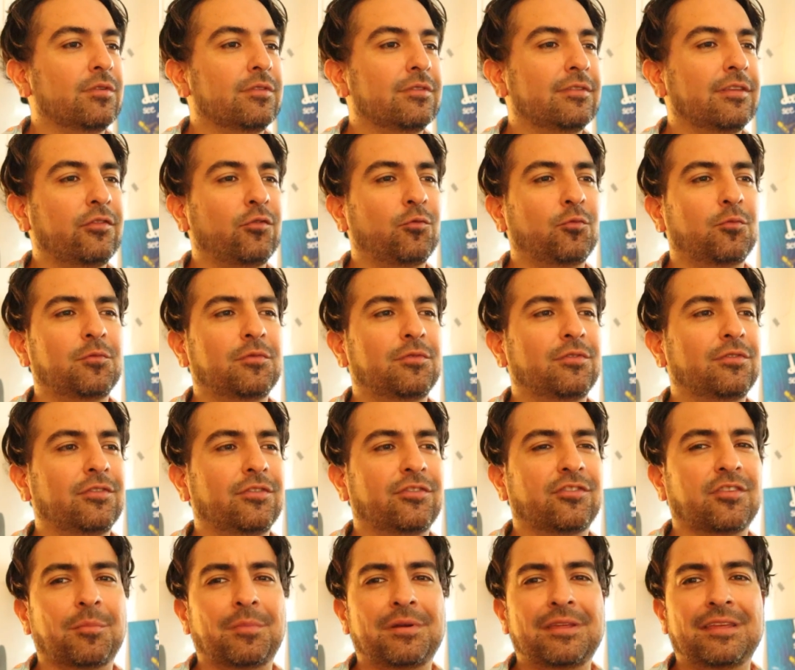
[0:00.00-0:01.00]
this
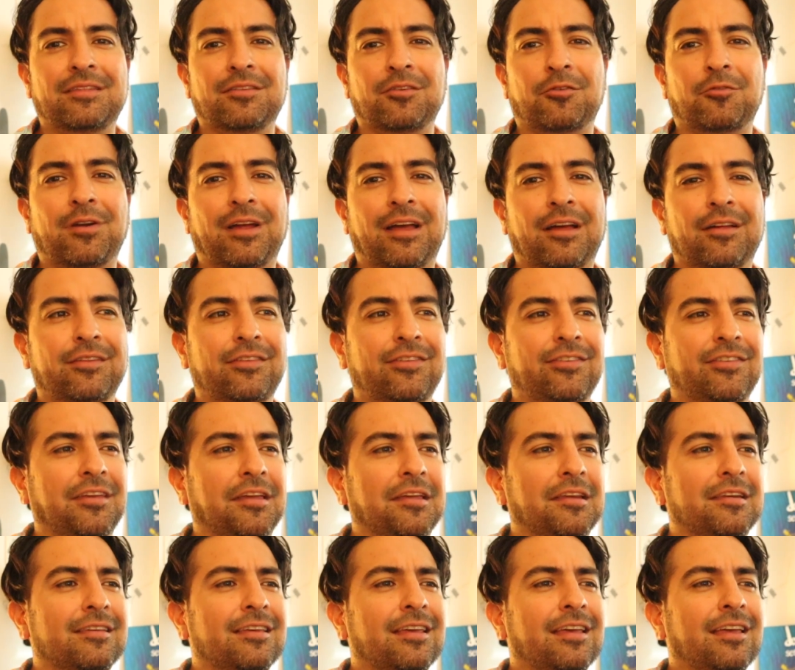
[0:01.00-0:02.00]
somebody in the crowd
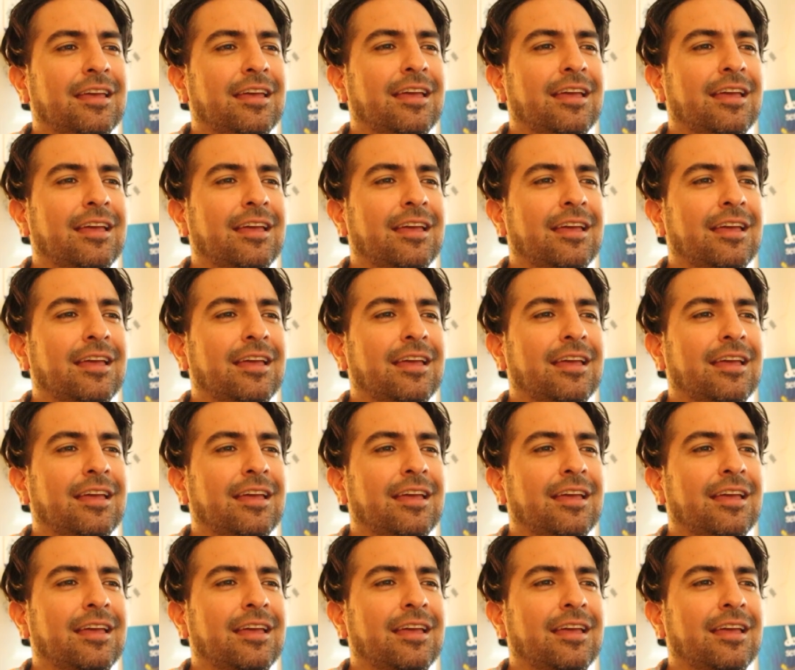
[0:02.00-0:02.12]
said,